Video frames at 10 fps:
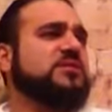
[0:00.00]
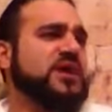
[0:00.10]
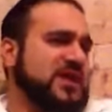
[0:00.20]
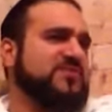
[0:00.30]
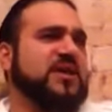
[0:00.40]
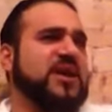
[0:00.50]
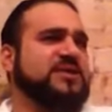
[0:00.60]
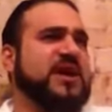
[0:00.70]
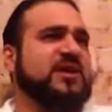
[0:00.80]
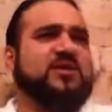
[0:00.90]
I gave a guy
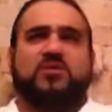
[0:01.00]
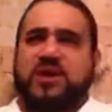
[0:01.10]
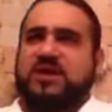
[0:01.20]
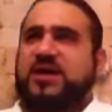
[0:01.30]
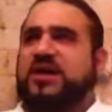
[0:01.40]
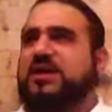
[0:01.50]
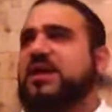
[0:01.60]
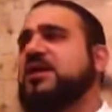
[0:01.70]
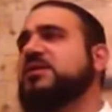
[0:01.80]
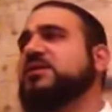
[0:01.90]
$1, well, he needed
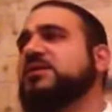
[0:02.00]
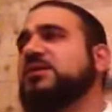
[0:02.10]
$1.